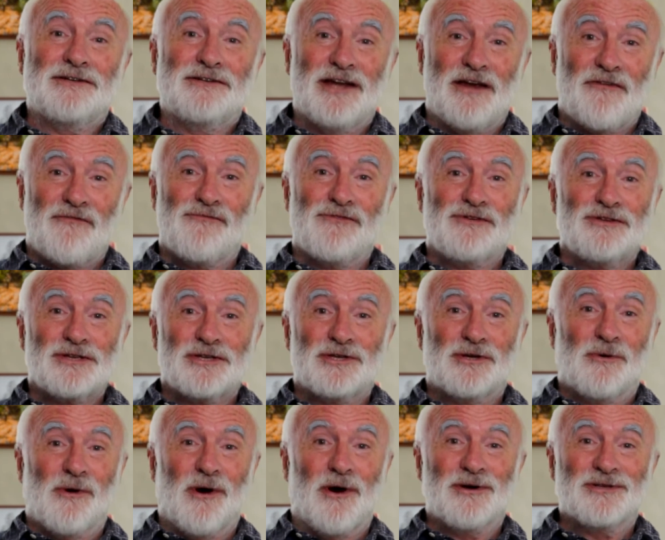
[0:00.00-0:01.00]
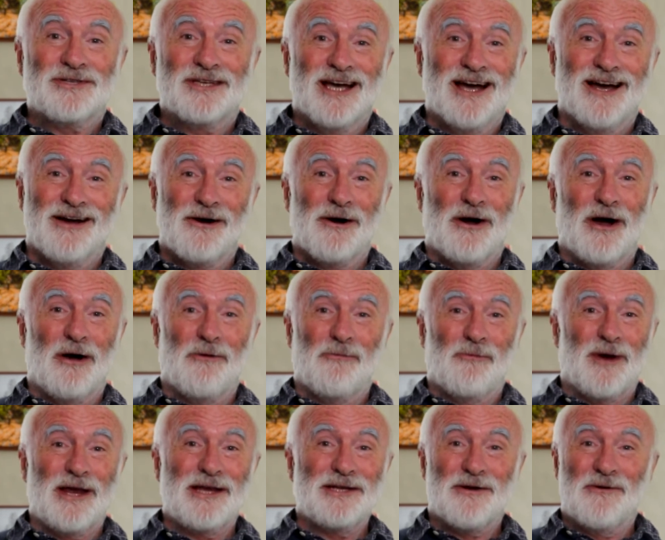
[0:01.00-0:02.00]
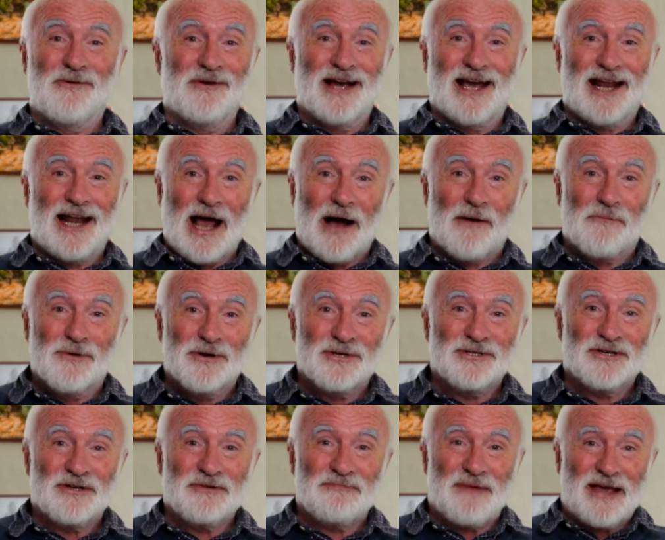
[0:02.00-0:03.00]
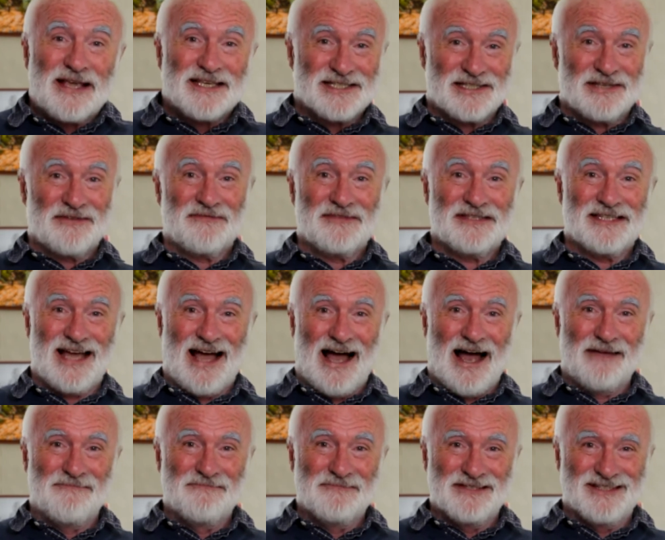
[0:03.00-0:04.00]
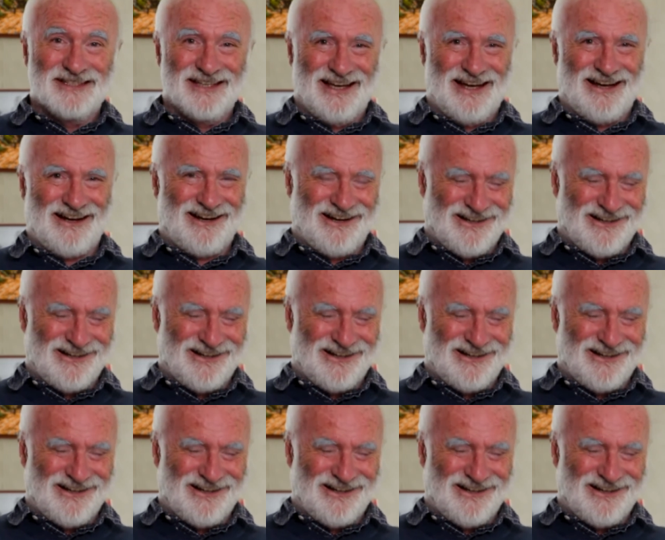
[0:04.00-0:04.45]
of difference to us. We don't get out much at the best of times.